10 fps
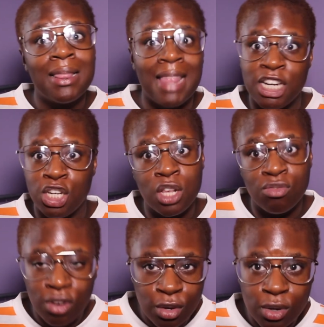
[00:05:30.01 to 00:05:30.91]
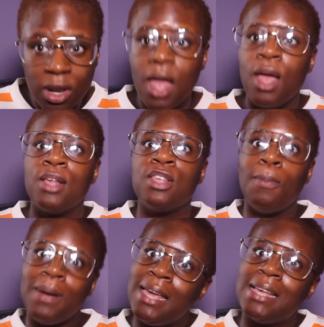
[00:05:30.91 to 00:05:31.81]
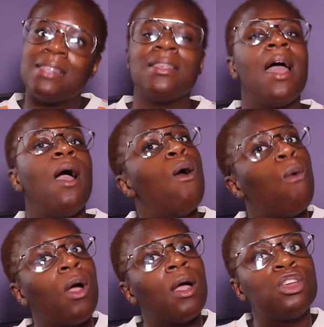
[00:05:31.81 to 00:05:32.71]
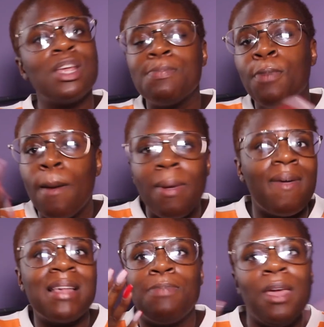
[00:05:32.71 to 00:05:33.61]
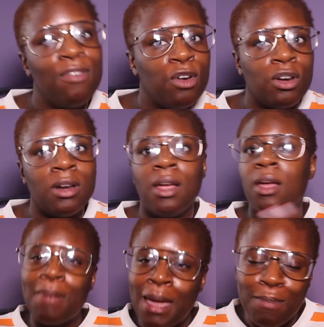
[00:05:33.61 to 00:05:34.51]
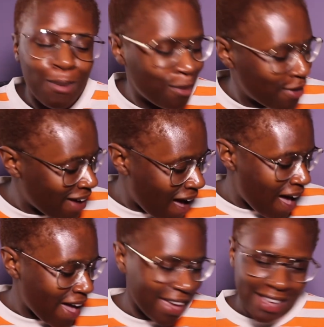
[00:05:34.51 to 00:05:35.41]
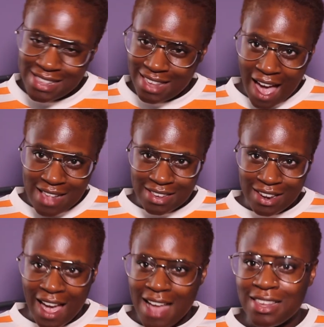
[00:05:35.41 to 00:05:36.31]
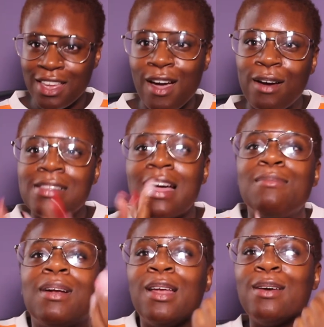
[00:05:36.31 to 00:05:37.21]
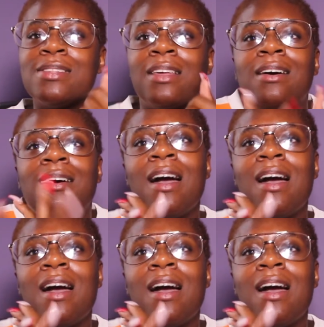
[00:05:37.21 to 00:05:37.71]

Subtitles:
That's just rude. So please, just put a bit of SPF on. People, guys and girls, come closer.